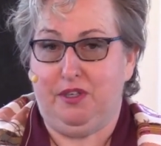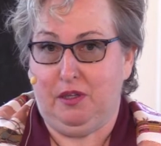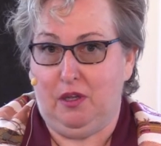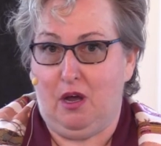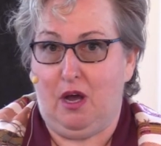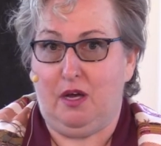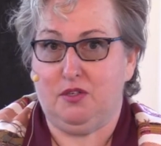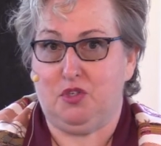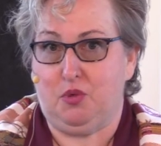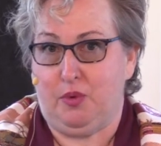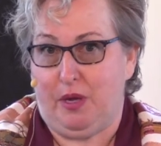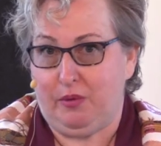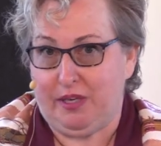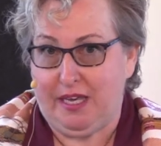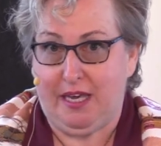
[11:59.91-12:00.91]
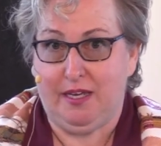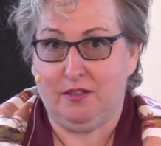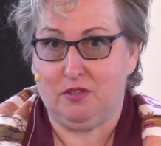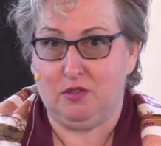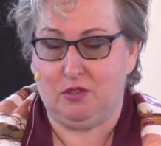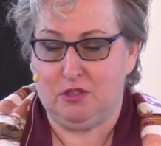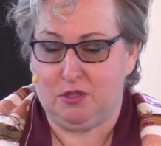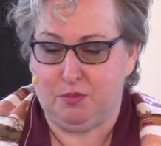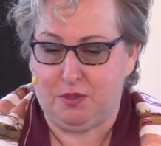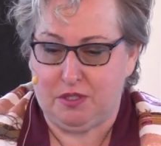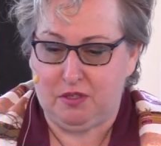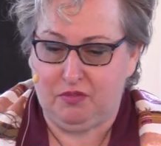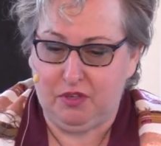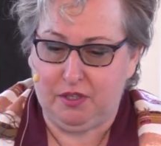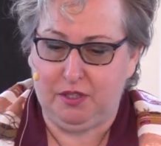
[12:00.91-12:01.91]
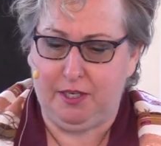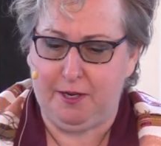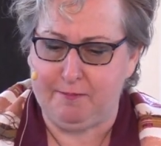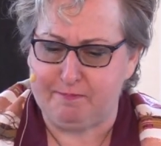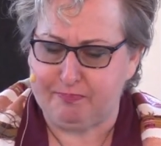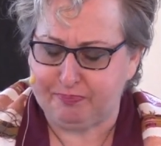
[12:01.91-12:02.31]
loss around cancer specifically.